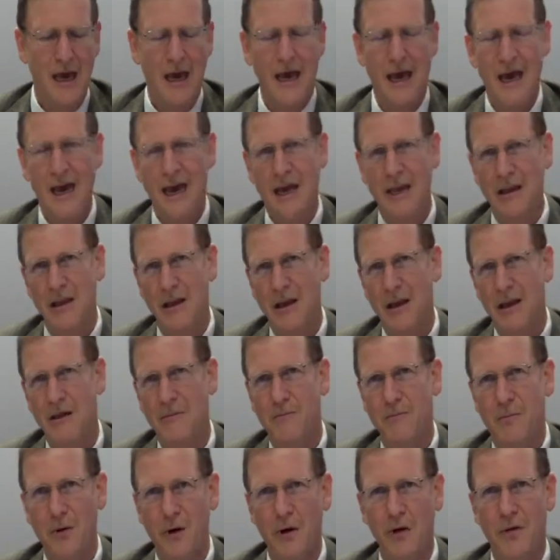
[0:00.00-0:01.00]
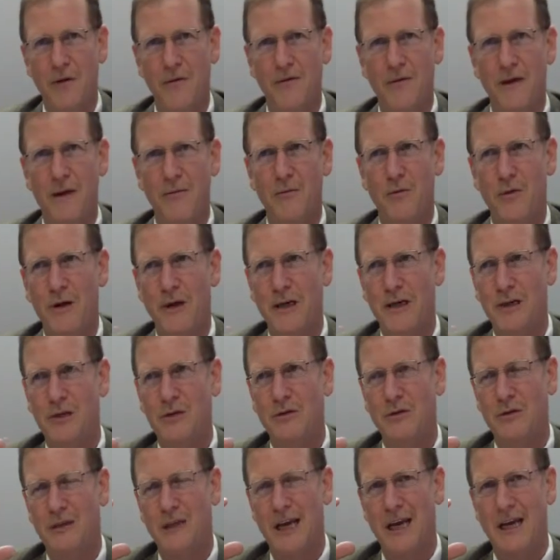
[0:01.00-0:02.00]
and in both of them we need
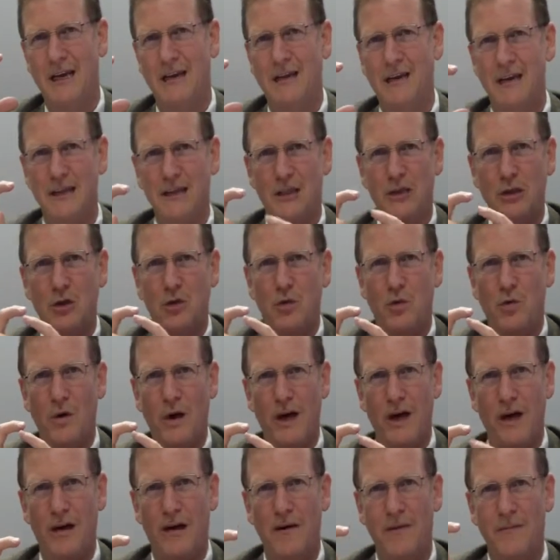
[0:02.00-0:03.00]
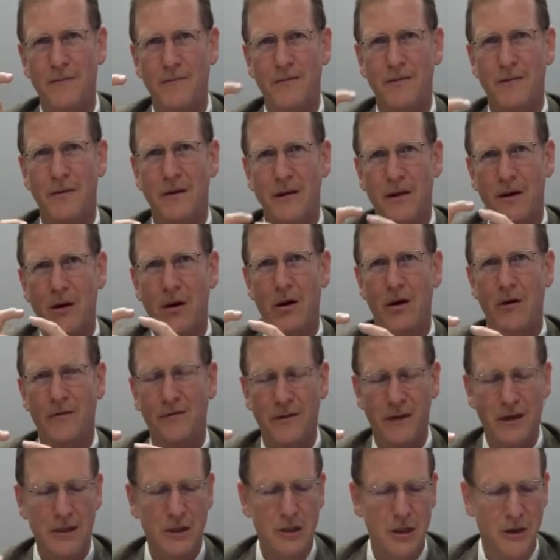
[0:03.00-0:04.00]
to take the square of
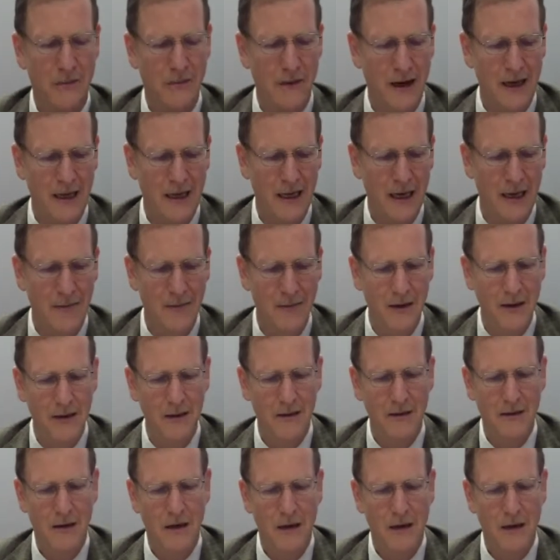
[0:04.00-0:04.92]
the Shabbat limit